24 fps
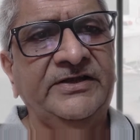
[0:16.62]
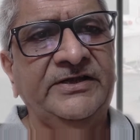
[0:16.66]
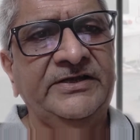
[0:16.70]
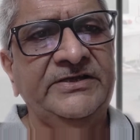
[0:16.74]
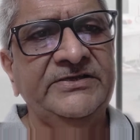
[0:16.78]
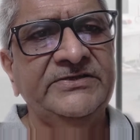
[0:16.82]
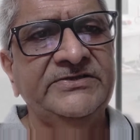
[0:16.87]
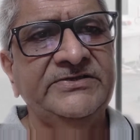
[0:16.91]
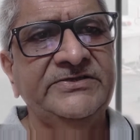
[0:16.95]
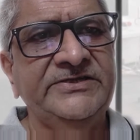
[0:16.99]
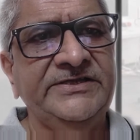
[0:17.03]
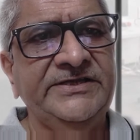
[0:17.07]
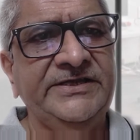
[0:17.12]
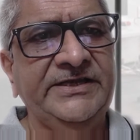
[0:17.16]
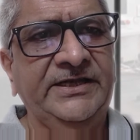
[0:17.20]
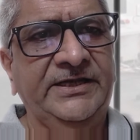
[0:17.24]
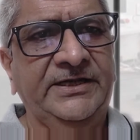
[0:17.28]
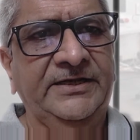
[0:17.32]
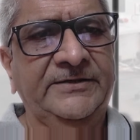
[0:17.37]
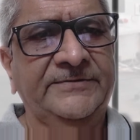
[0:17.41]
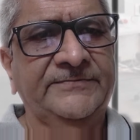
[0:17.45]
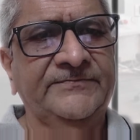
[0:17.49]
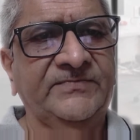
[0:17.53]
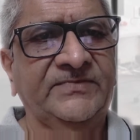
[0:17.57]

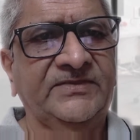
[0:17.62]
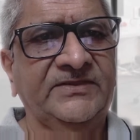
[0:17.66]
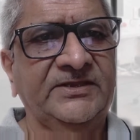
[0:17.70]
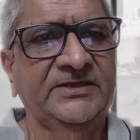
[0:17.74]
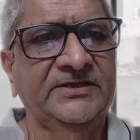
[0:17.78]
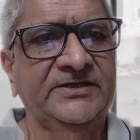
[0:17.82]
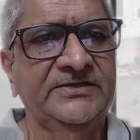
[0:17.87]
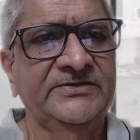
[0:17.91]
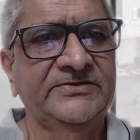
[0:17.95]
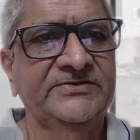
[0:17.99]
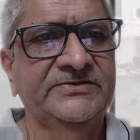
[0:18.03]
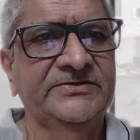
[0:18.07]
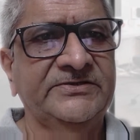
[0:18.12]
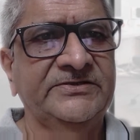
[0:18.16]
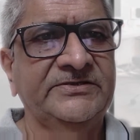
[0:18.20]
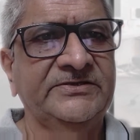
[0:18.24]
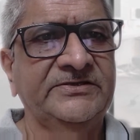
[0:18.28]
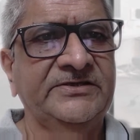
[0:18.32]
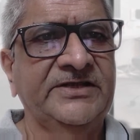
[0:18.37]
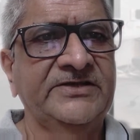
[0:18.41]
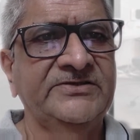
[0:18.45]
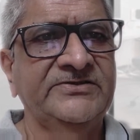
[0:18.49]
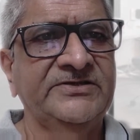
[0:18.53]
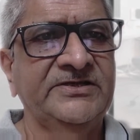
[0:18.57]
NSDL, that is
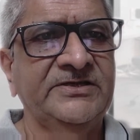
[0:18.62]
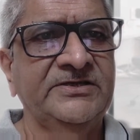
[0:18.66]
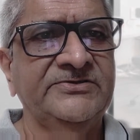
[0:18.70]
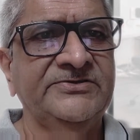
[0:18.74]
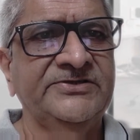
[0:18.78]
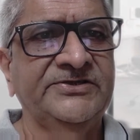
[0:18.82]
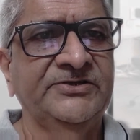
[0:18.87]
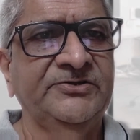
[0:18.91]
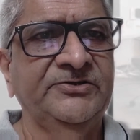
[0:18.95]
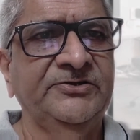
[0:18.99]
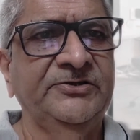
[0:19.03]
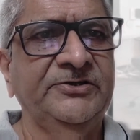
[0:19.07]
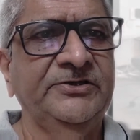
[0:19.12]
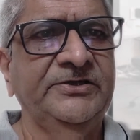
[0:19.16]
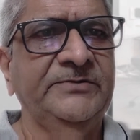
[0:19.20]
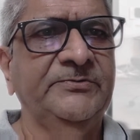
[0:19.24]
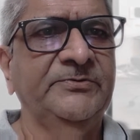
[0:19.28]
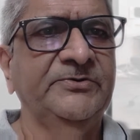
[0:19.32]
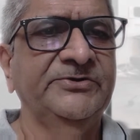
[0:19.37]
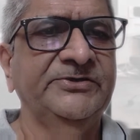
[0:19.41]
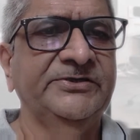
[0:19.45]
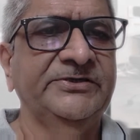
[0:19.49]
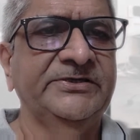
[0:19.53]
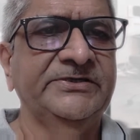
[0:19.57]
National Security
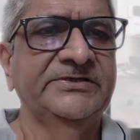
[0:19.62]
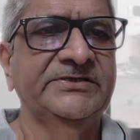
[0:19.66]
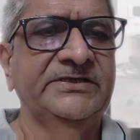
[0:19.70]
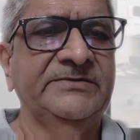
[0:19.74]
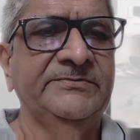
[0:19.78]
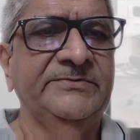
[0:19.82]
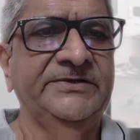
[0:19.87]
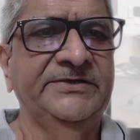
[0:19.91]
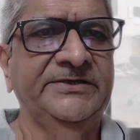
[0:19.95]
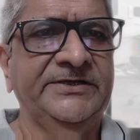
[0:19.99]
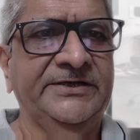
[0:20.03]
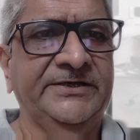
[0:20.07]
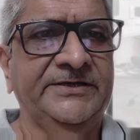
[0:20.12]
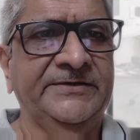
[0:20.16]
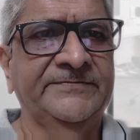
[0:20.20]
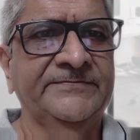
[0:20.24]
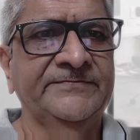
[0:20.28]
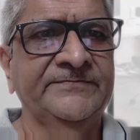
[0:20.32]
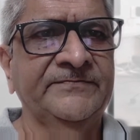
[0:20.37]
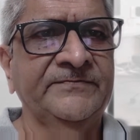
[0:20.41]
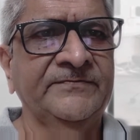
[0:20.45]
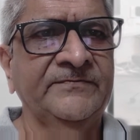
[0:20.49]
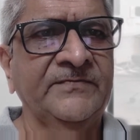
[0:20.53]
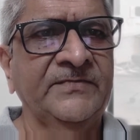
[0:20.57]
Depositories
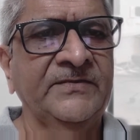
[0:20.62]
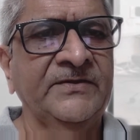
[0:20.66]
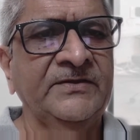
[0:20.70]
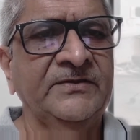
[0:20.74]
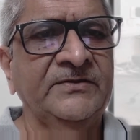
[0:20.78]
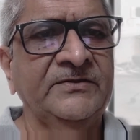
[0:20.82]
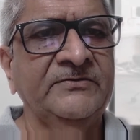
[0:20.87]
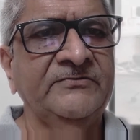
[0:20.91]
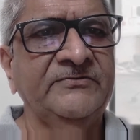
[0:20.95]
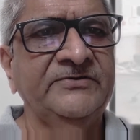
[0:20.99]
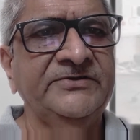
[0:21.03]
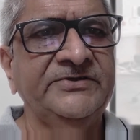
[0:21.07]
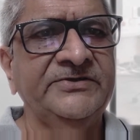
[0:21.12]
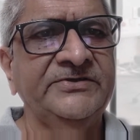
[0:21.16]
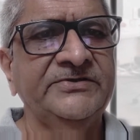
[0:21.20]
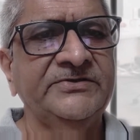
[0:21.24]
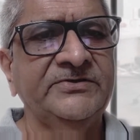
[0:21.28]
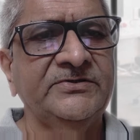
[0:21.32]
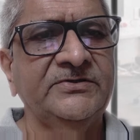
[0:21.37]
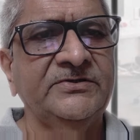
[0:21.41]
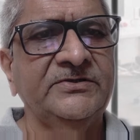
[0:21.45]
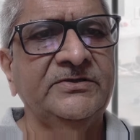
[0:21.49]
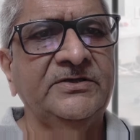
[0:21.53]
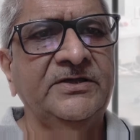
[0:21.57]
Limited, which is